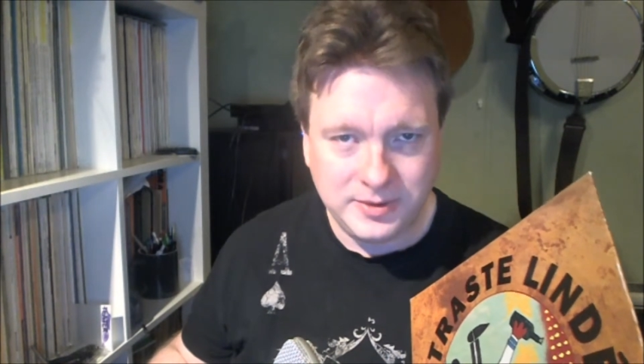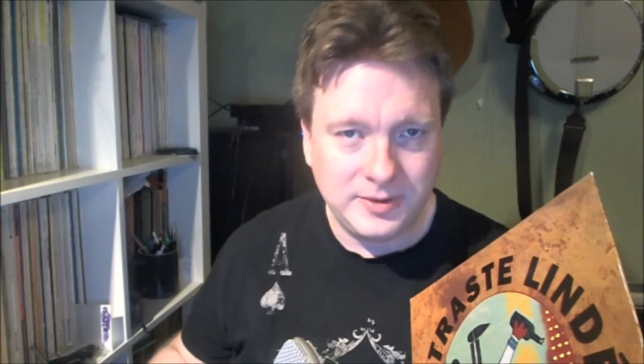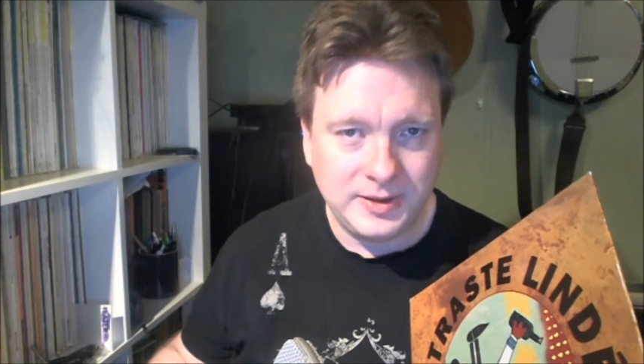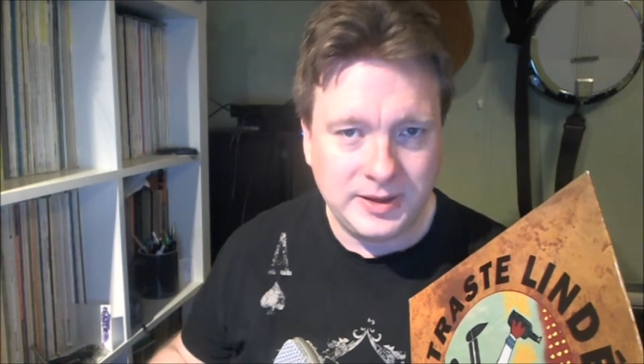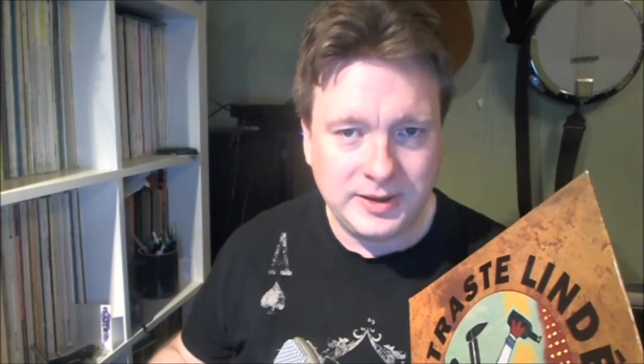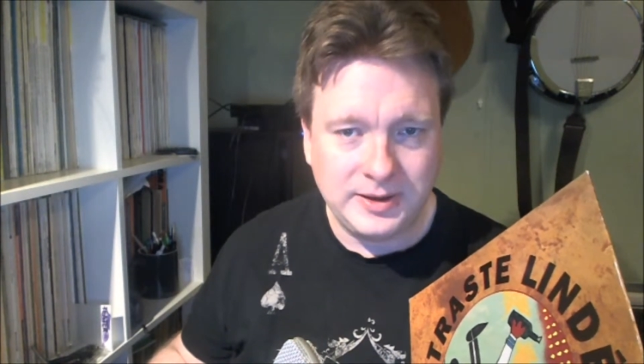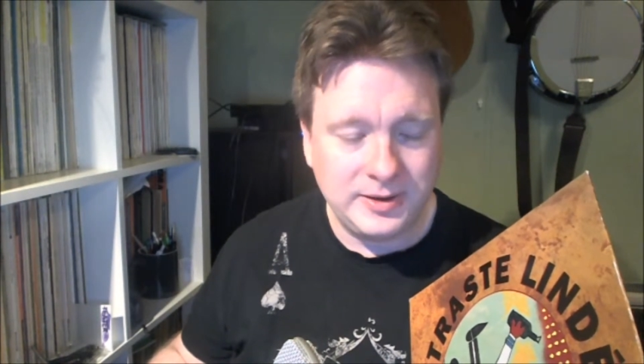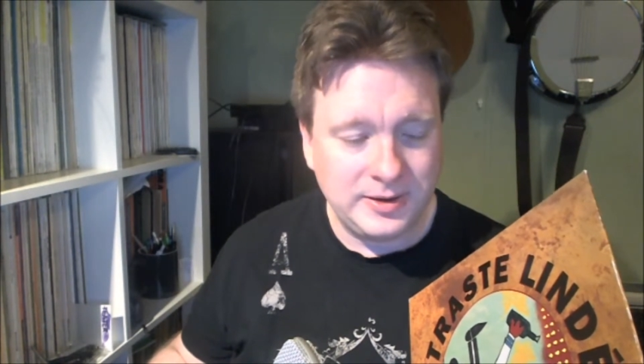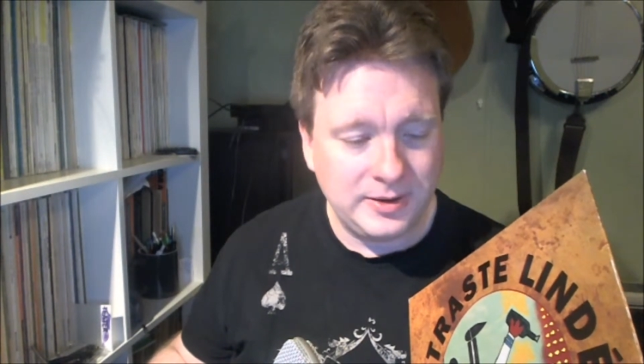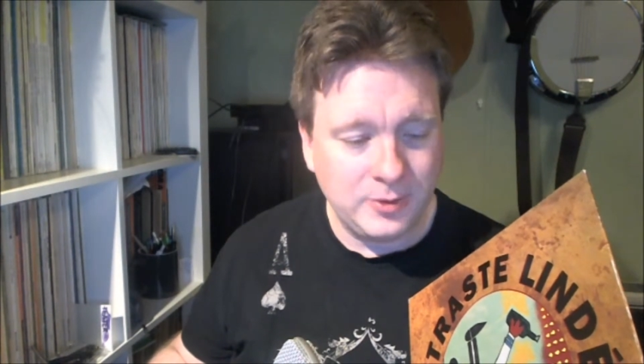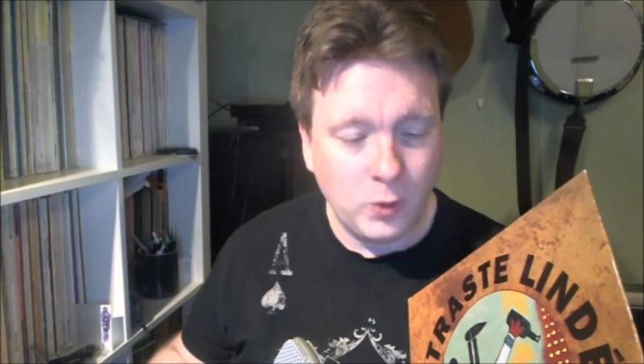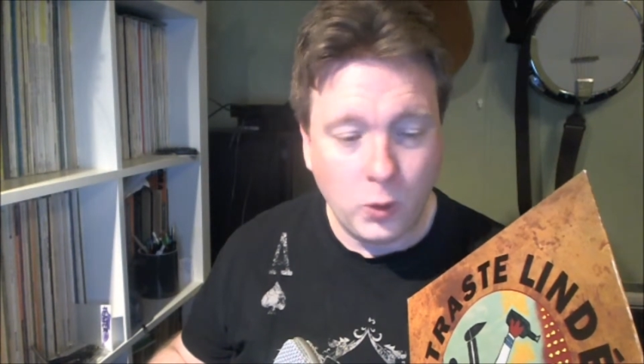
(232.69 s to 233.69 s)

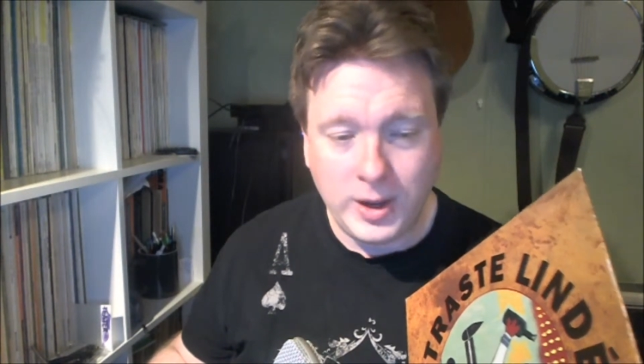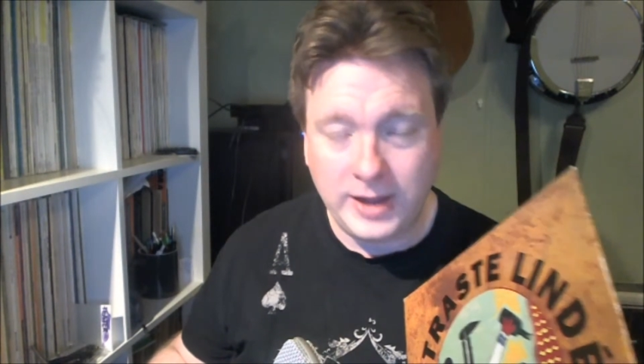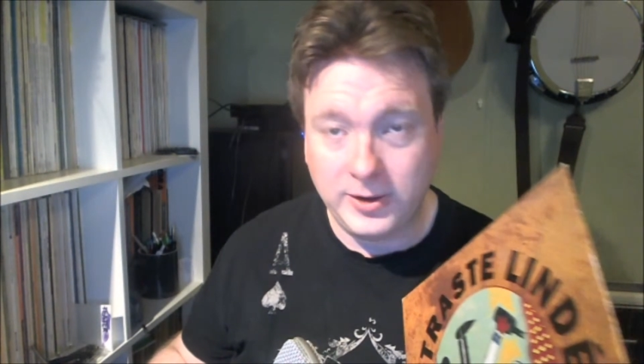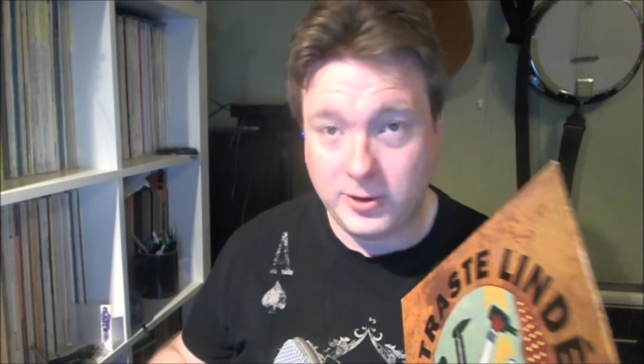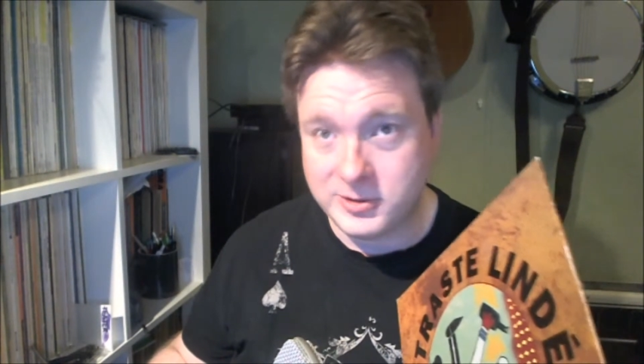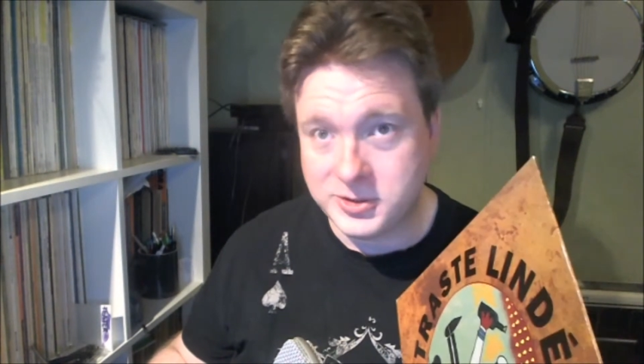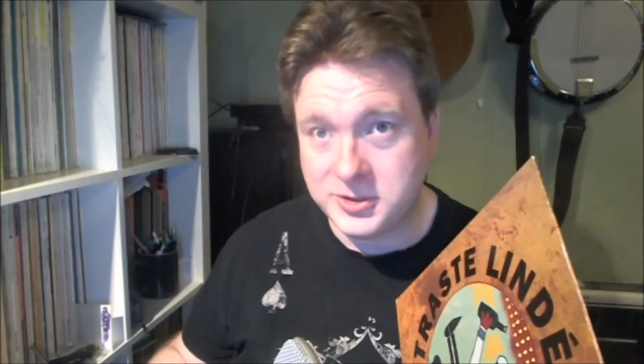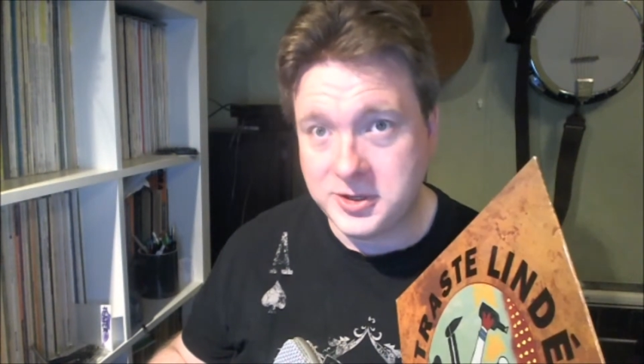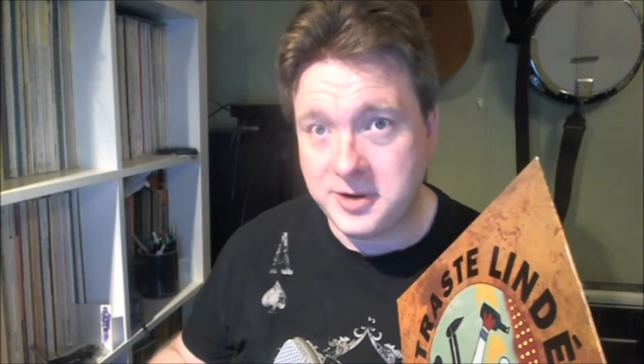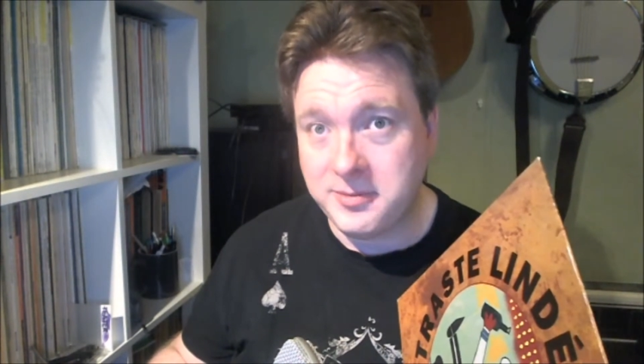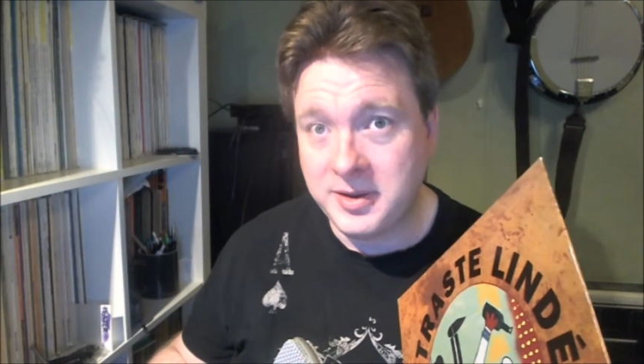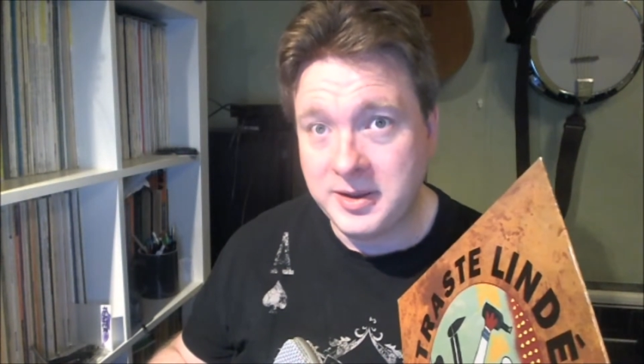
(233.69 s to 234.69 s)
Håkan
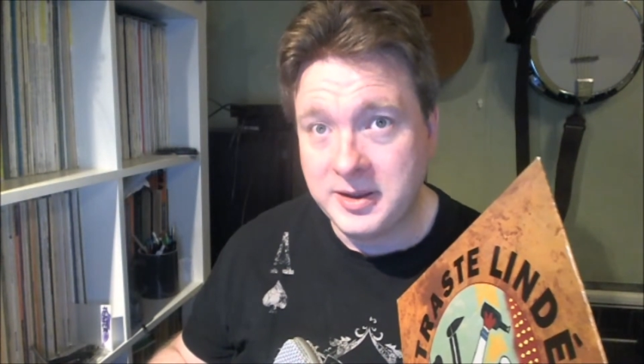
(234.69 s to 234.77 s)
Ahlström,